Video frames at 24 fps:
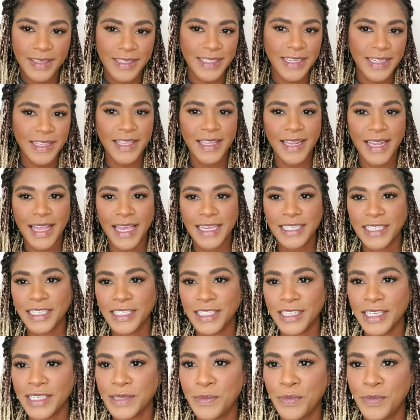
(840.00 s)
See, the
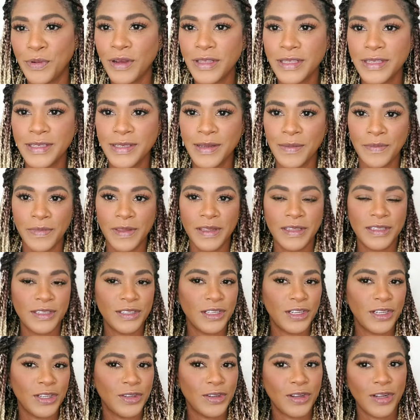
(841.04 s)
lashes just brought something to
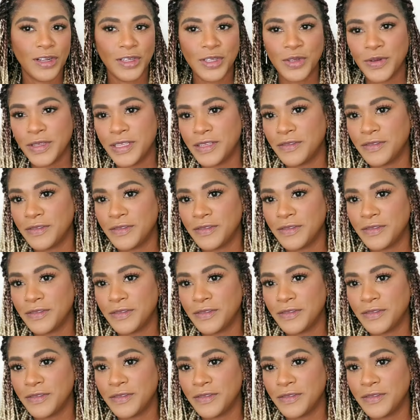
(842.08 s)
the look, although